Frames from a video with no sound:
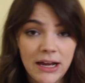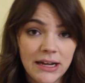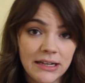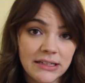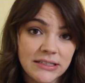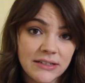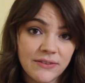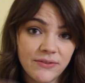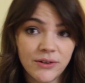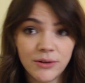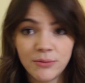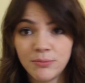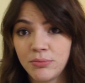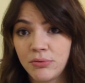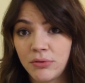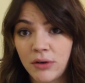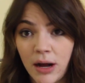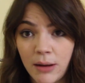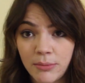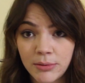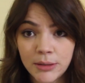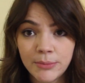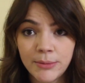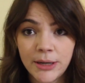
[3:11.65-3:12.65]
I had different
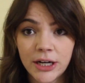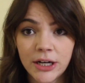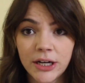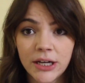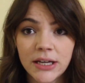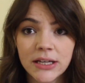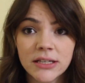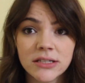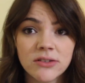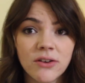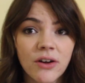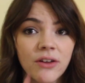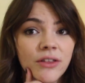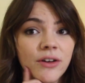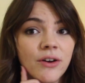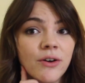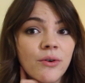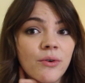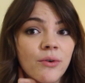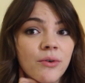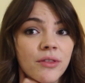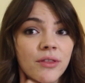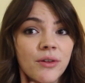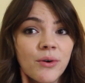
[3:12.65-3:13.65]
problem areas,
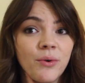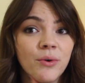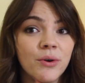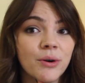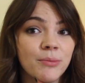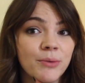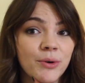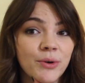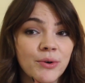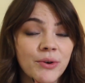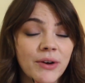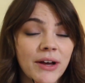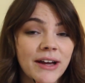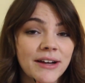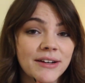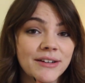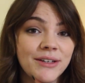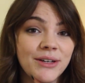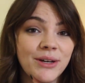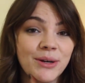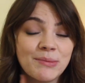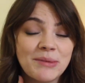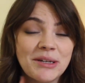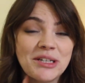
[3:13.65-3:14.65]
although the hormonal
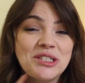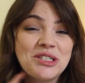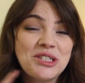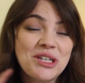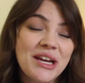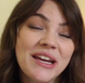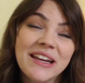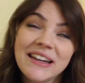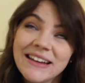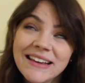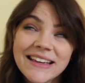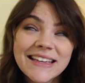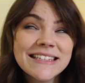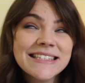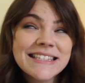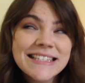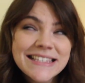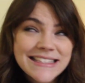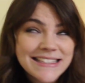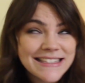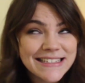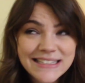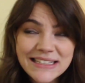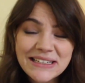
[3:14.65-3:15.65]
acne on my chin is
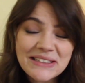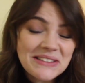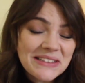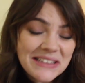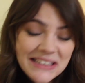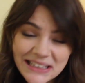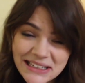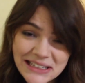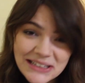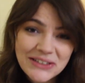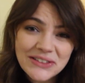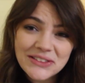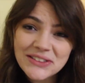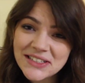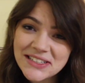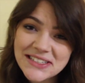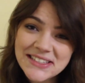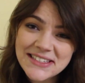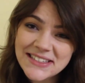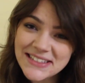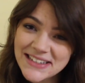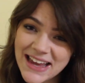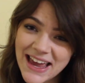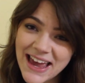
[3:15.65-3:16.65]
still here to
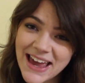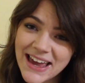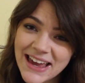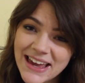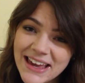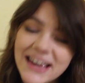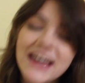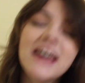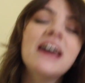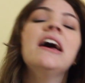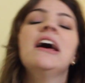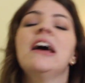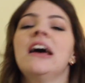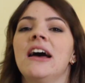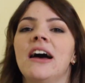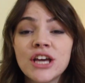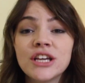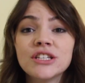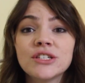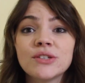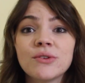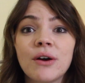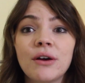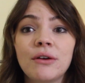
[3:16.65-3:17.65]
stay.
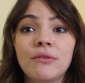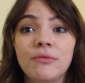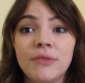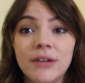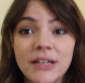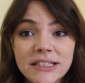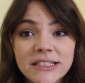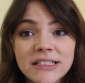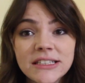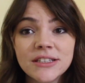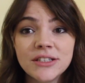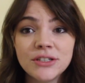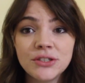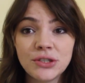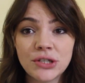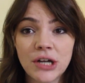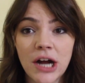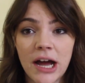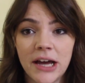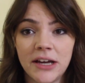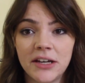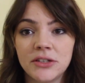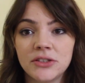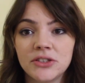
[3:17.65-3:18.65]
So I redid the
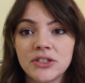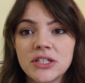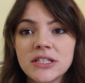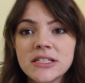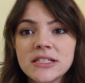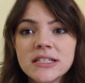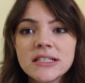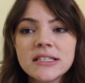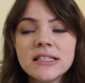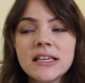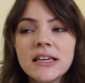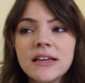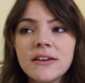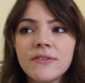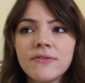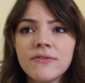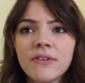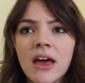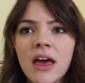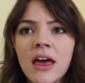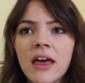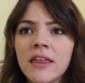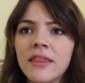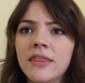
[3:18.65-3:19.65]
trial just to see if
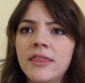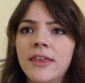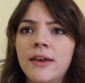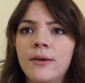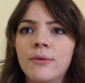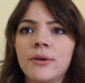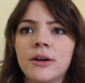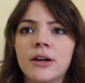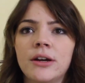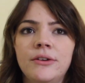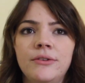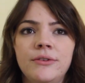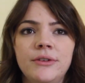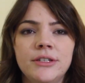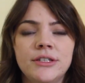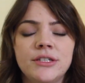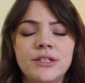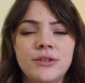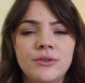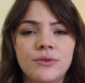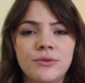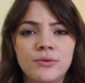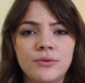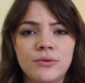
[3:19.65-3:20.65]
they were going
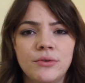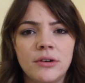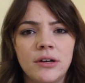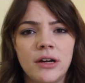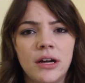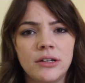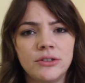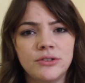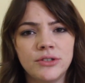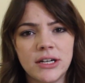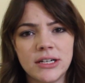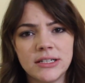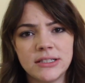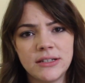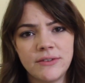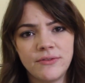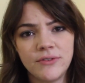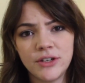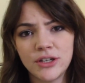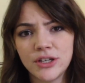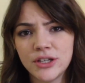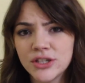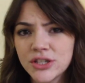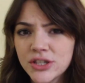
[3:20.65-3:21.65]
to address
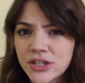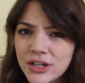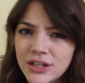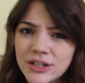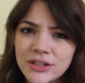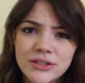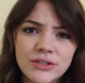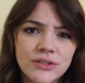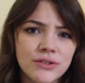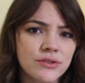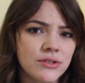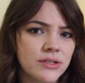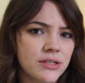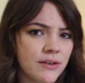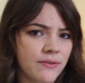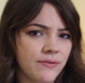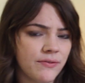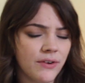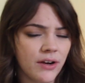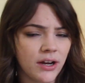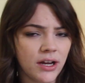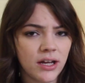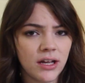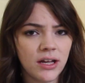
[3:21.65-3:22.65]
different concerns, use
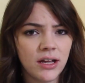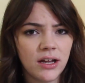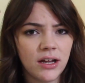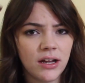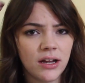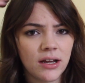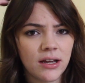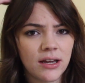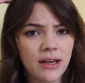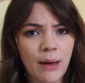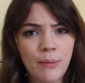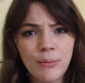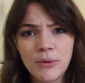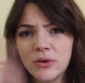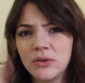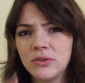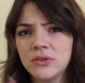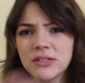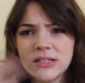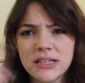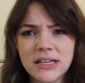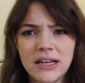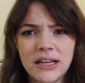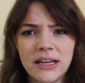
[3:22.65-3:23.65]
different
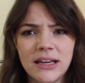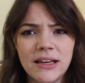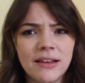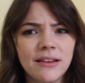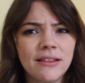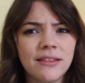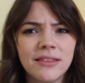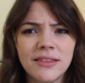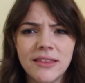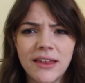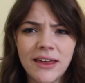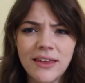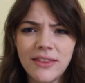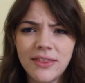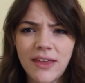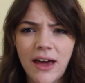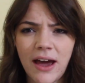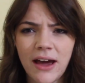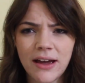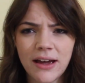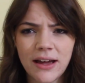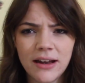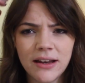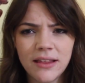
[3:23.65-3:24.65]
chemicals in it, like
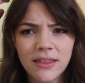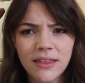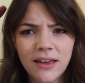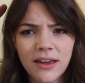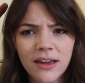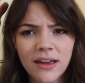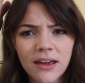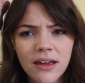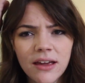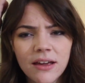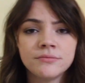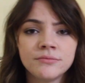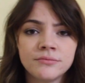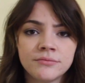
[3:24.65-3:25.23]
that kind of thing.